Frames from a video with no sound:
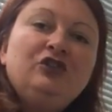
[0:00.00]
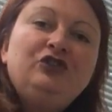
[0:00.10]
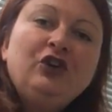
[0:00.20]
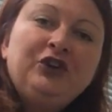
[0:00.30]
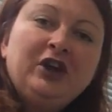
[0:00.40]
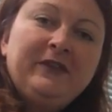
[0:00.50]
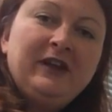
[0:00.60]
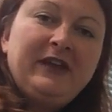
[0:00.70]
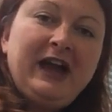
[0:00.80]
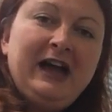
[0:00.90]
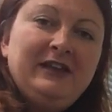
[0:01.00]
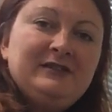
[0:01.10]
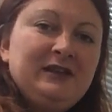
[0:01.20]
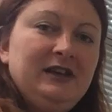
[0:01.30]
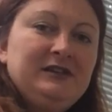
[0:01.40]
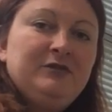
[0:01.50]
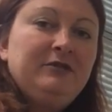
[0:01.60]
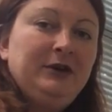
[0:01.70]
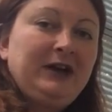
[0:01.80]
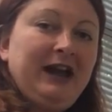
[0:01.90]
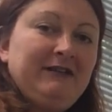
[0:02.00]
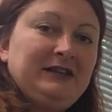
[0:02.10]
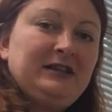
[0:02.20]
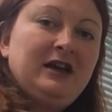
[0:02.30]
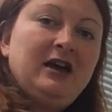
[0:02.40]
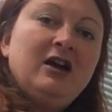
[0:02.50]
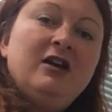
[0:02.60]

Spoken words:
Johnny, on the other hand, is a real character,